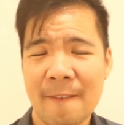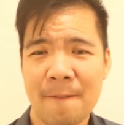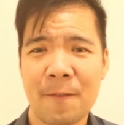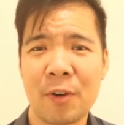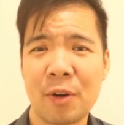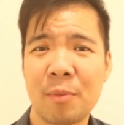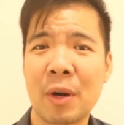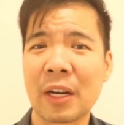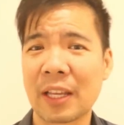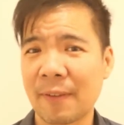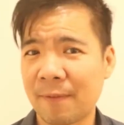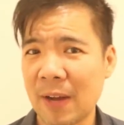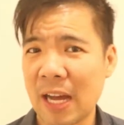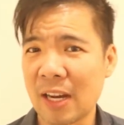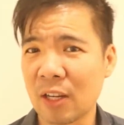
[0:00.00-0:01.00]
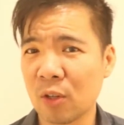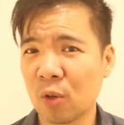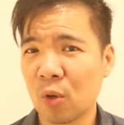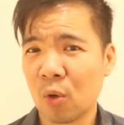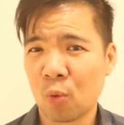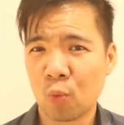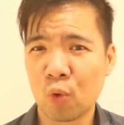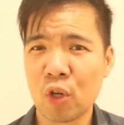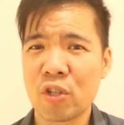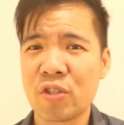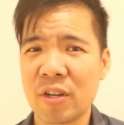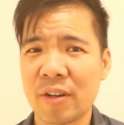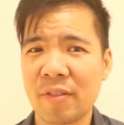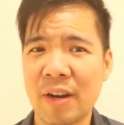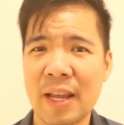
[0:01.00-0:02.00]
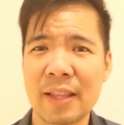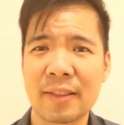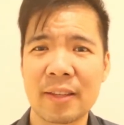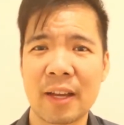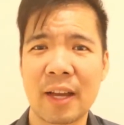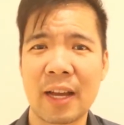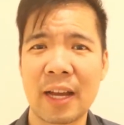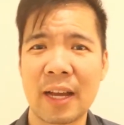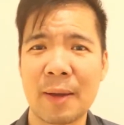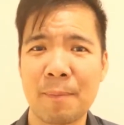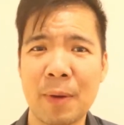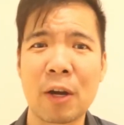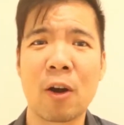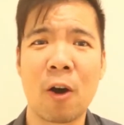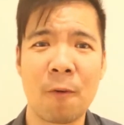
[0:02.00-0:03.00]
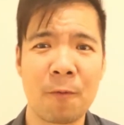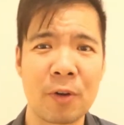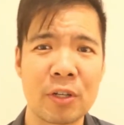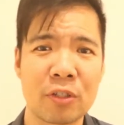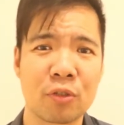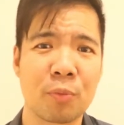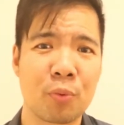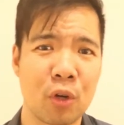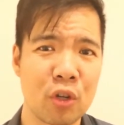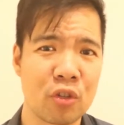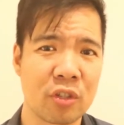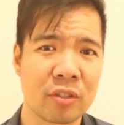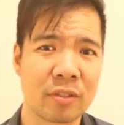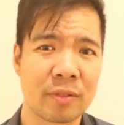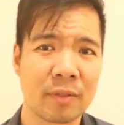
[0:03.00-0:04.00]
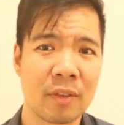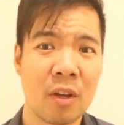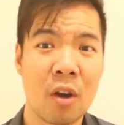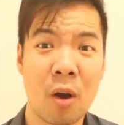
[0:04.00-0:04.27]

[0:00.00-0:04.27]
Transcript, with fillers: fair market value will generate uh, better offers to purchase.